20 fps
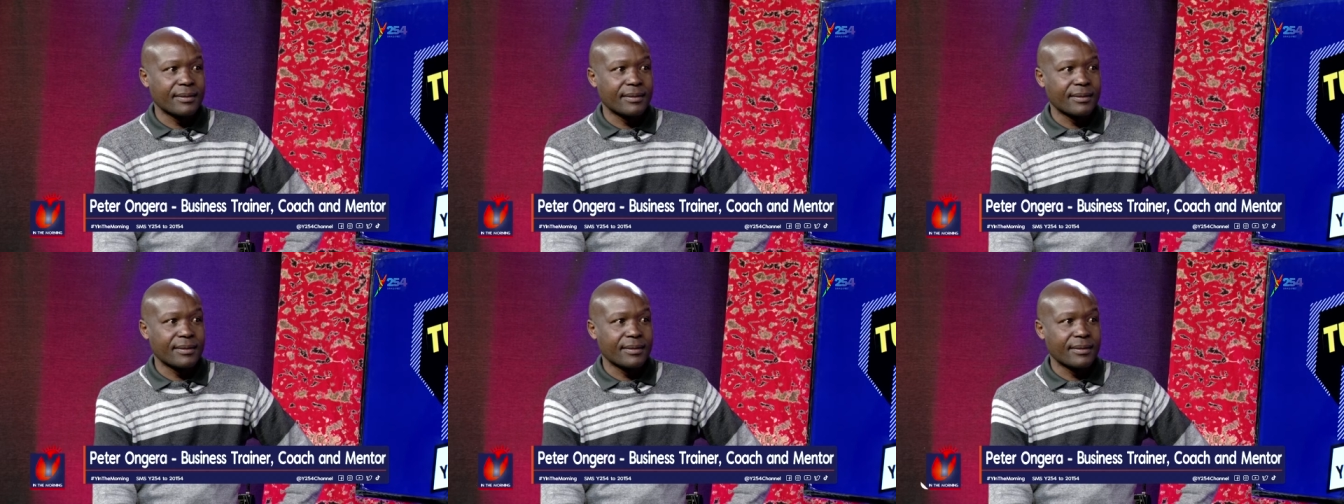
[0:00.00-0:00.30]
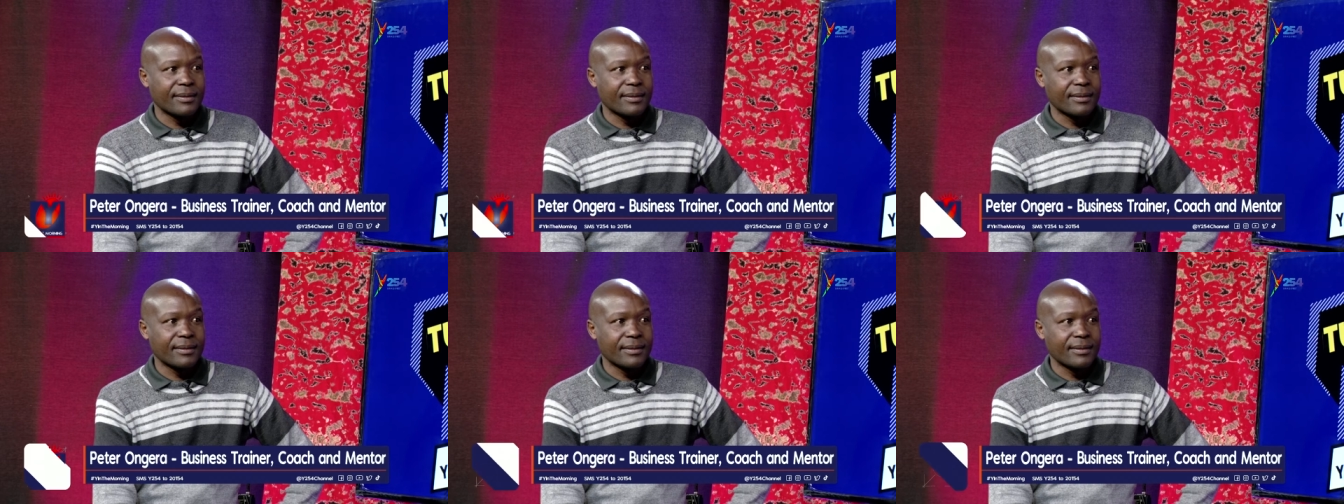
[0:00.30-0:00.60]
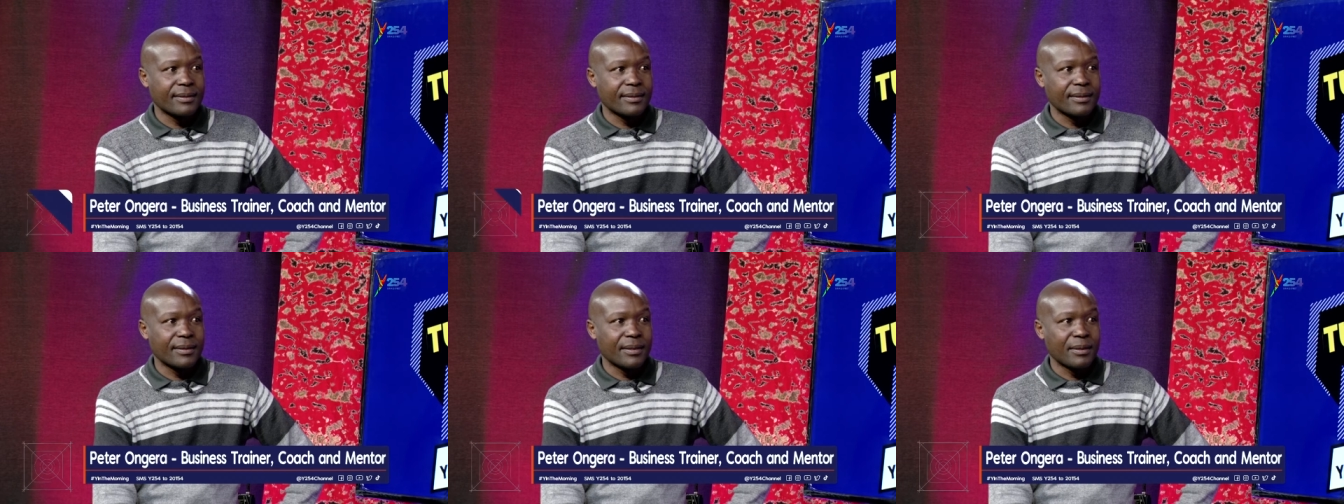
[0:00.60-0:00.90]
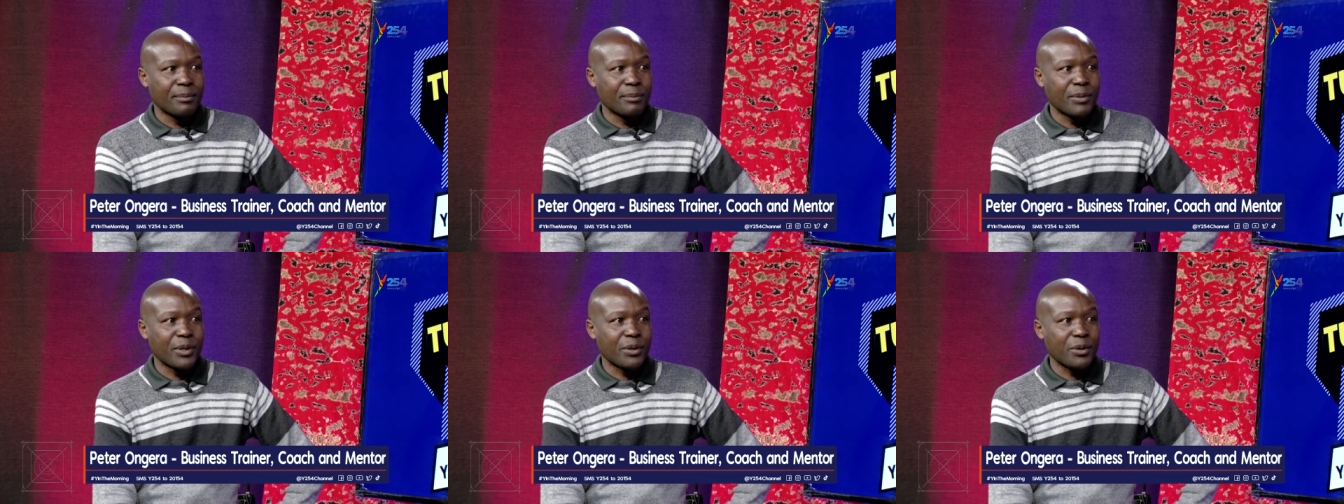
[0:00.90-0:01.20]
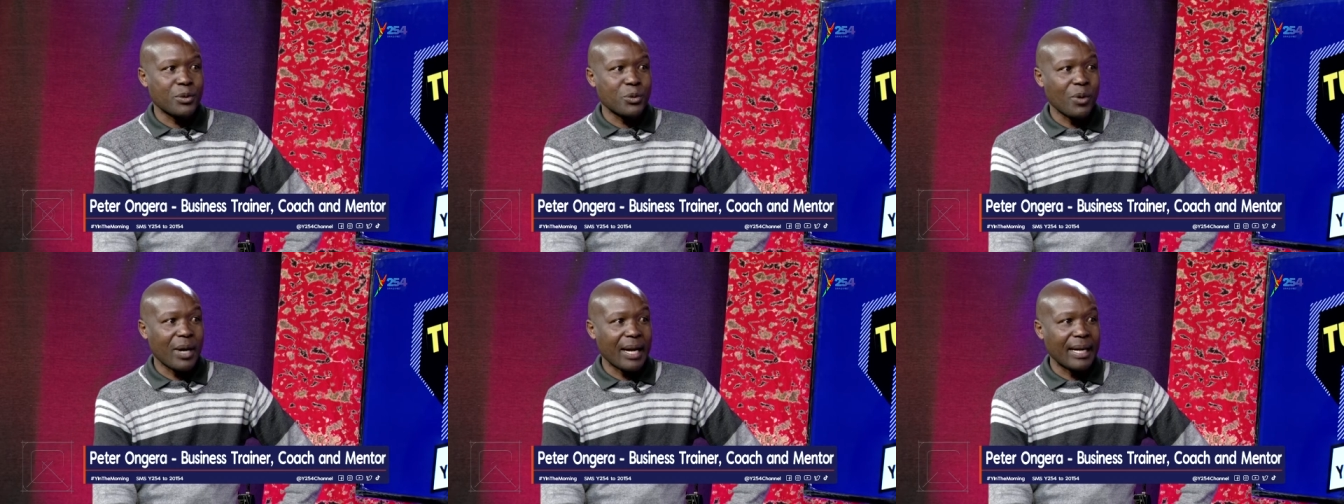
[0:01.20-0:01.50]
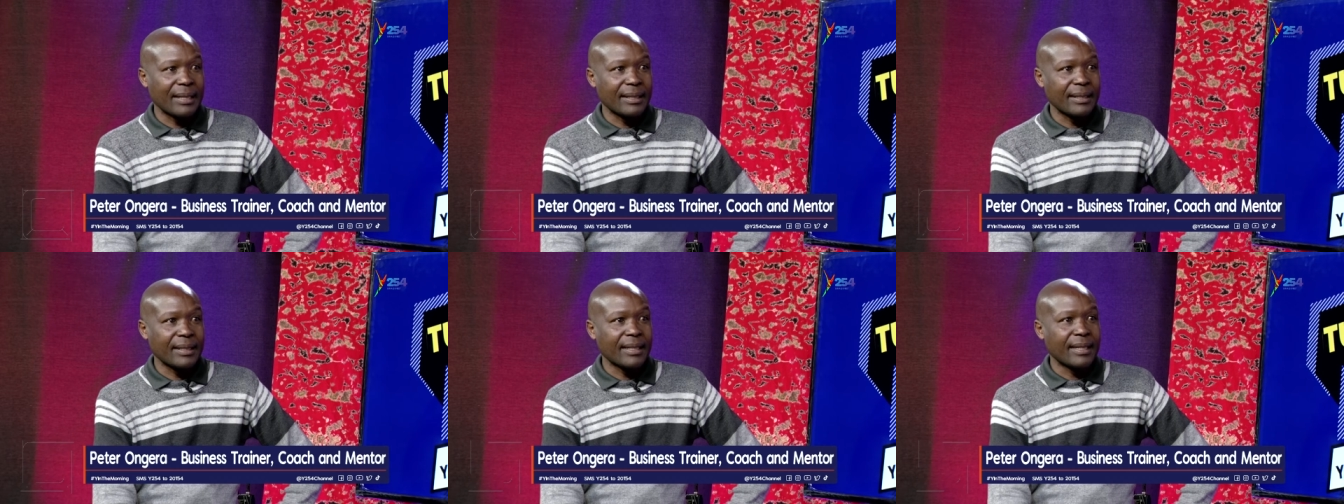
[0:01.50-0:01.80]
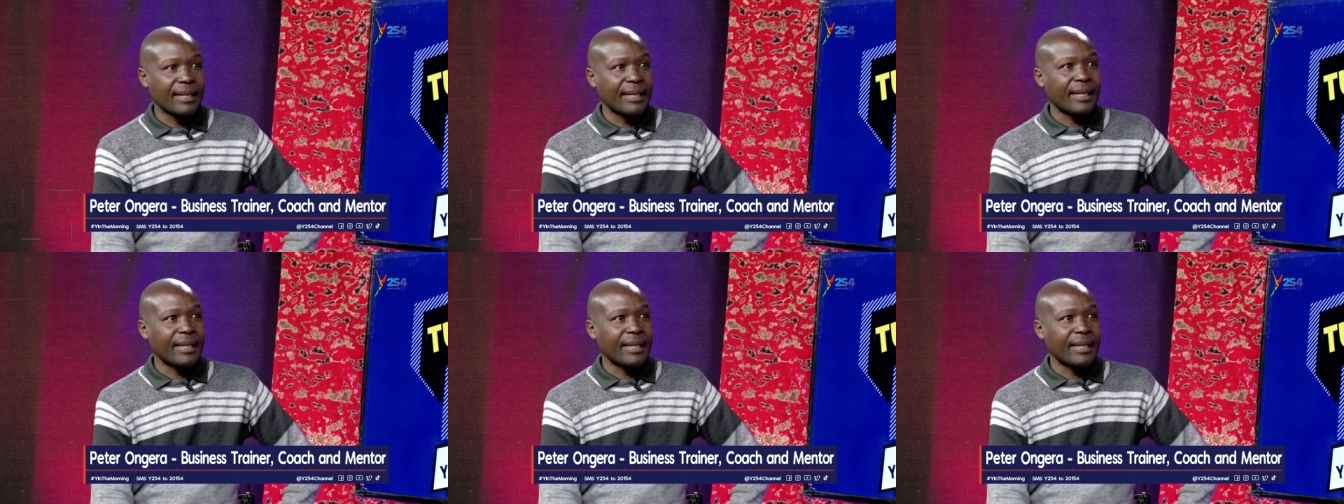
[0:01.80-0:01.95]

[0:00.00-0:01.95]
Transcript: Mm-hmm. Because one,